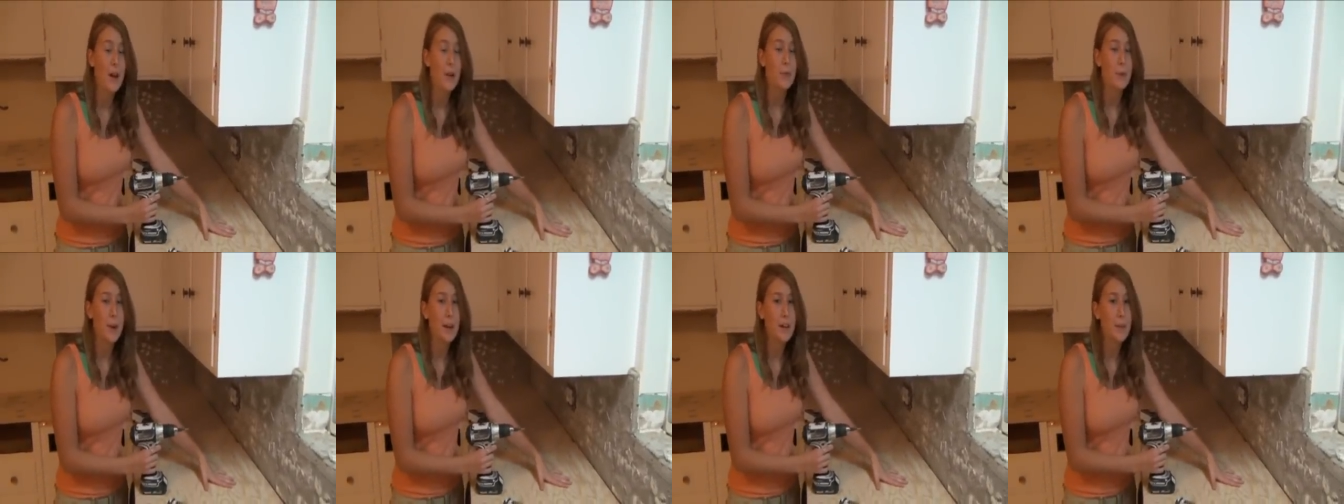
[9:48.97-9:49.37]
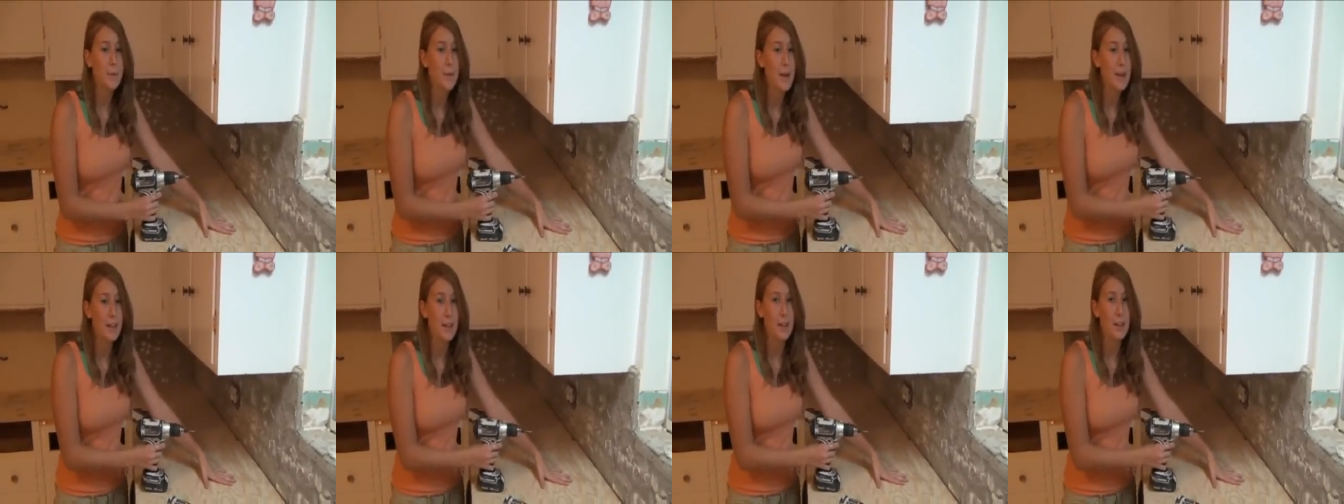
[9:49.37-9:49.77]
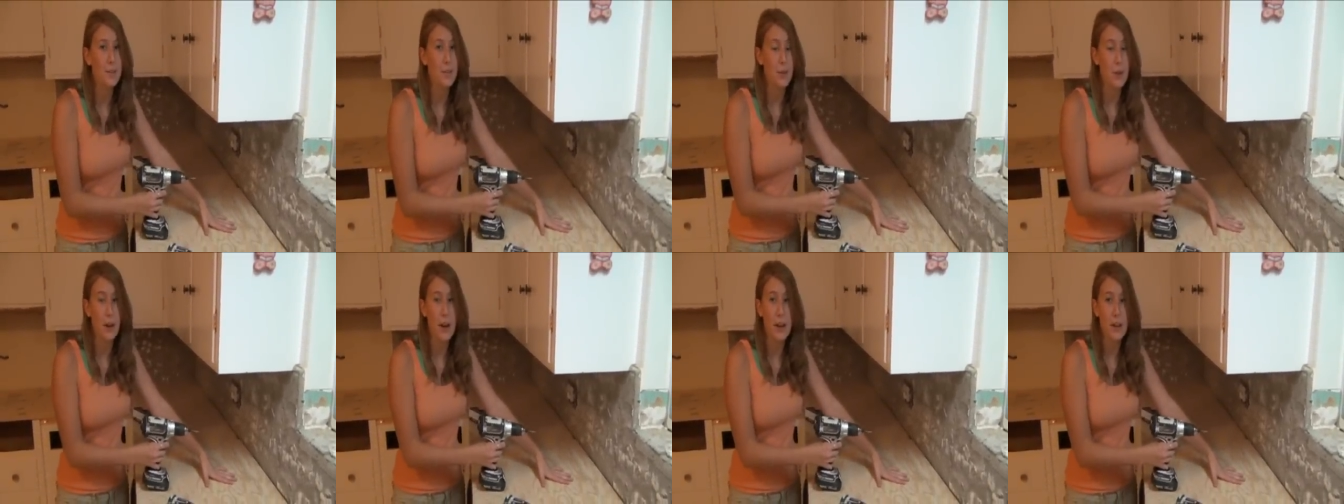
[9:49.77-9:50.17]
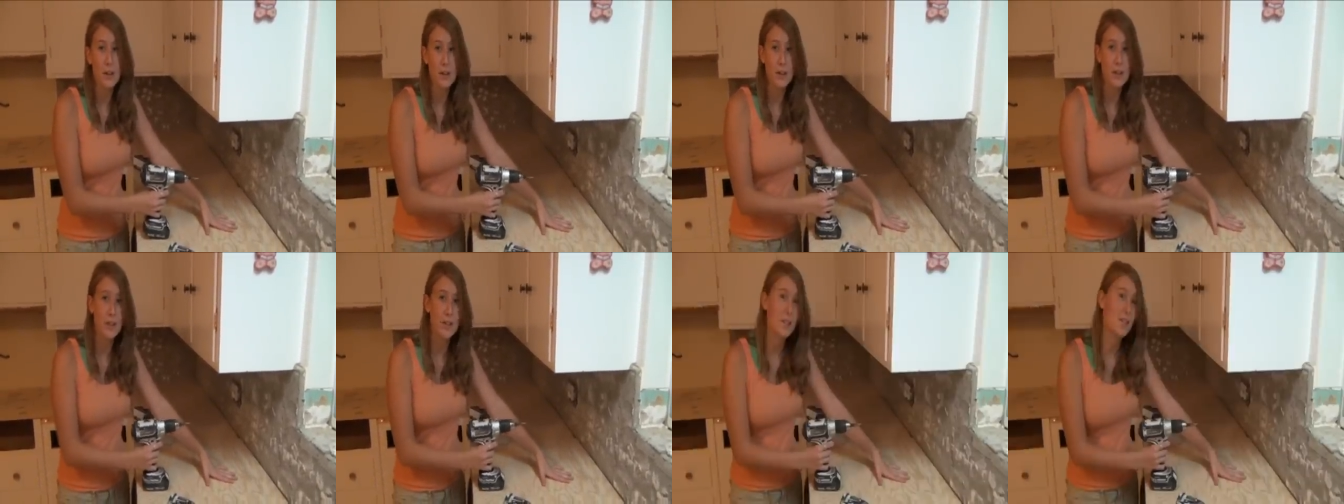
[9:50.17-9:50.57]
recommended for
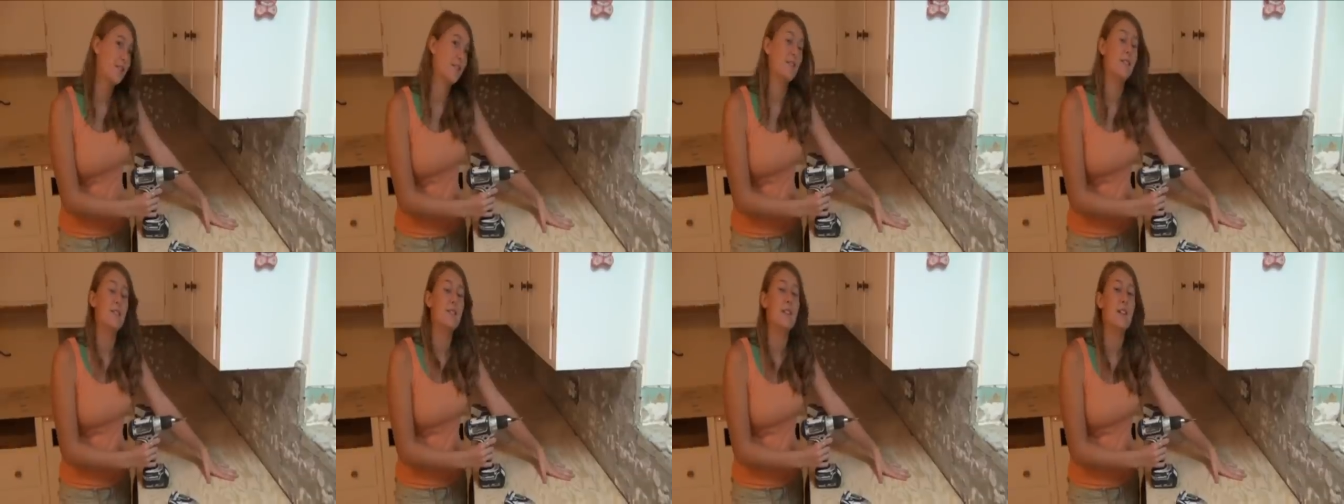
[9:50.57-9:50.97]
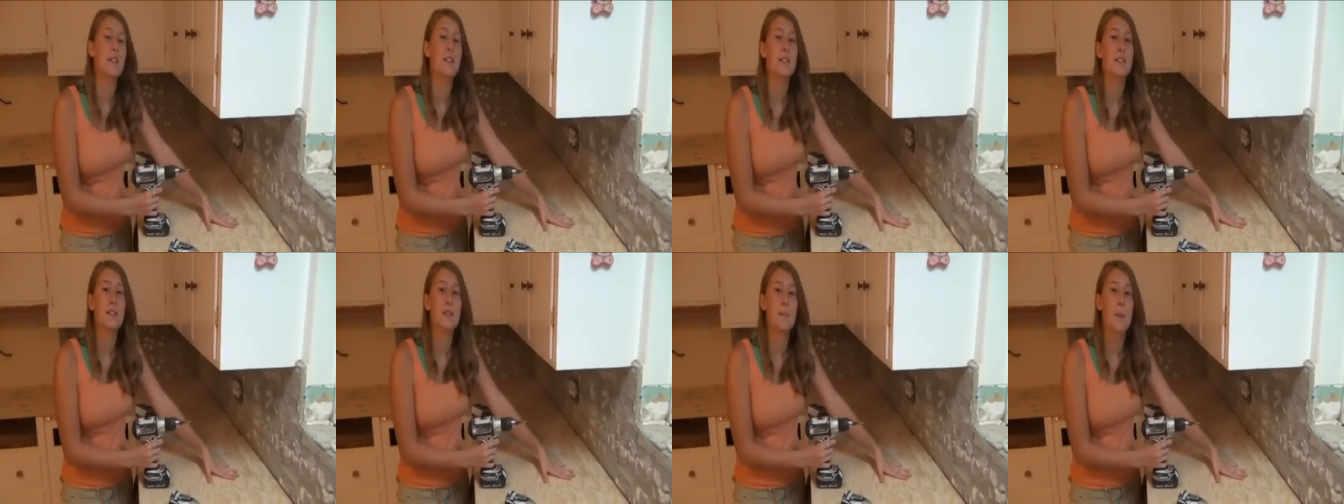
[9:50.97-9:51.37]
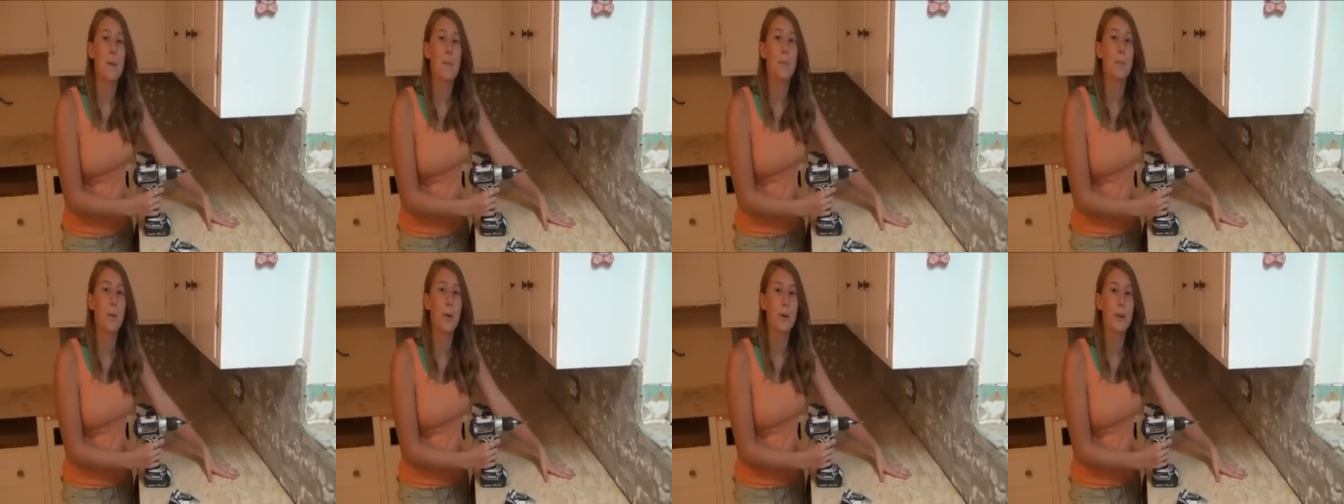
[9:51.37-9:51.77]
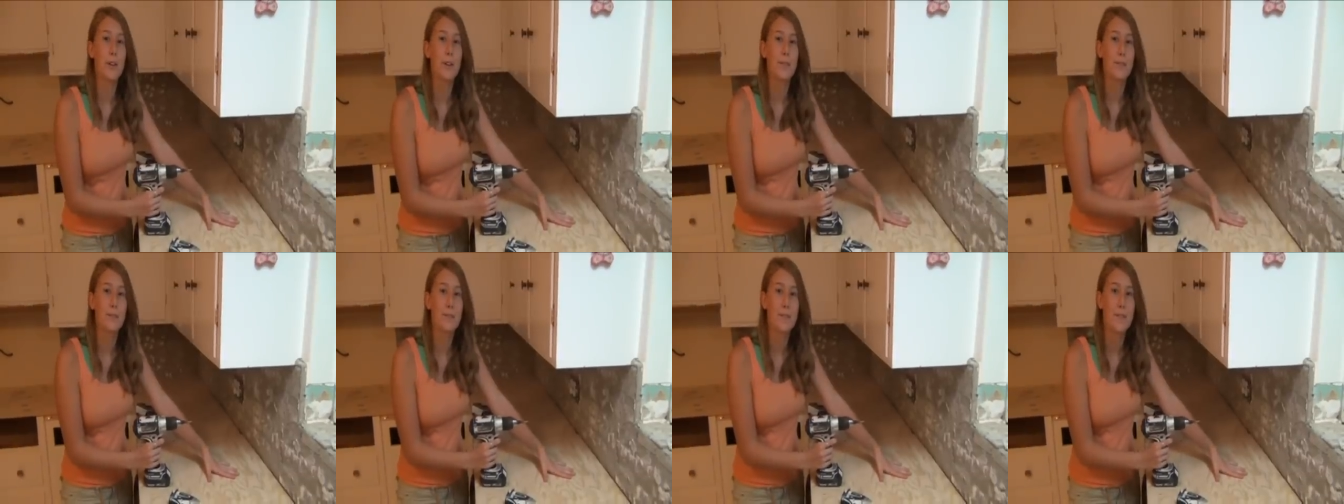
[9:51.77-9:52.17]
underneath the cement board.
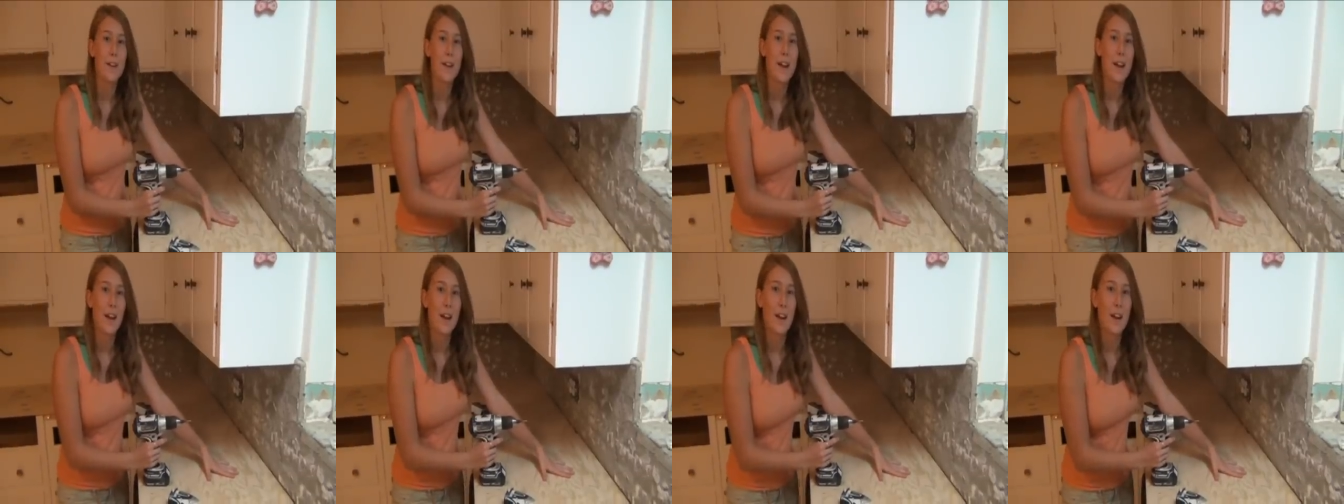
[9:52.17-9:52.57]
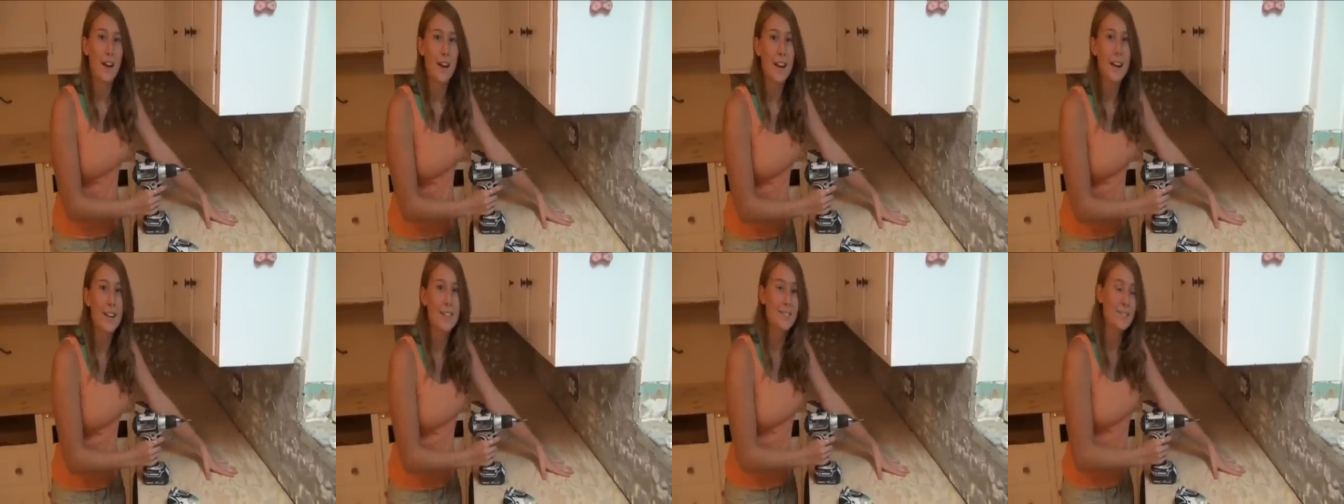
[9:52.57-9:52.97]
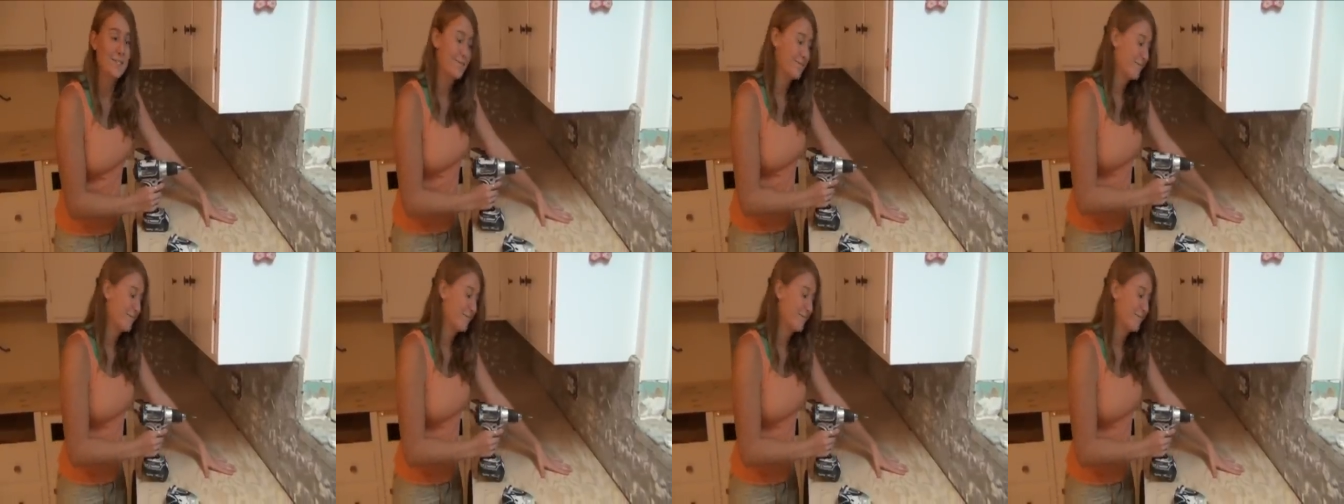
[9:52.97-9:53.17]
Alright.